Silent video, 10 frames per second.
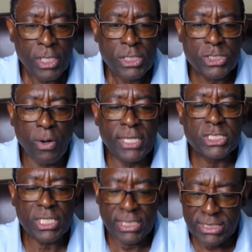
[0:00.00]
So it
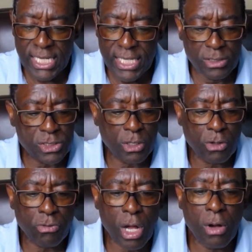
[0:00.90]
should continue to
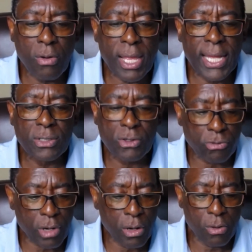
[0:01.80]
grow and
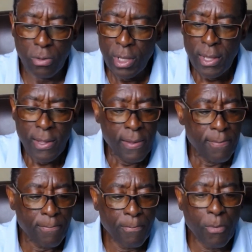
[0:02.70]
grow
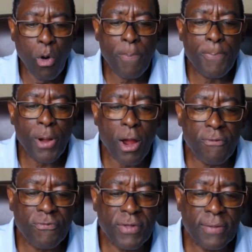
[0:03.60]
more
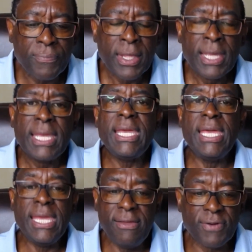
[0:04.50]
perfect
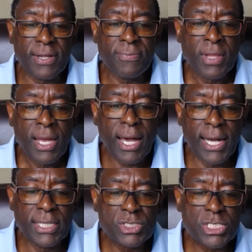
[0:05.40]
even
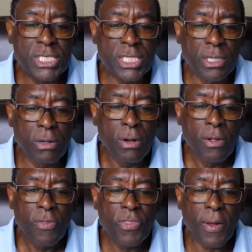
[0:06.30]
until
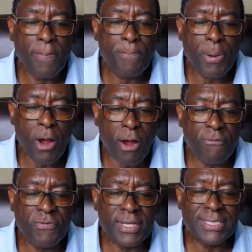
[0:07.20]
the
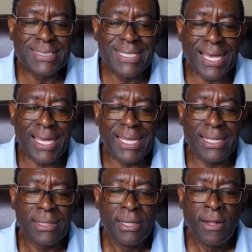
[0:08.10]
perfect day.
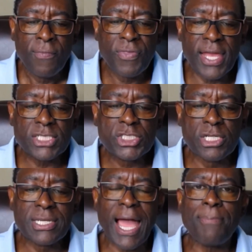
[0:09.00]
There
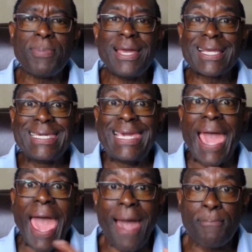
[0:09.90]
should not be a
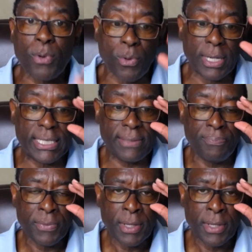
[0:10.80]
cap on it,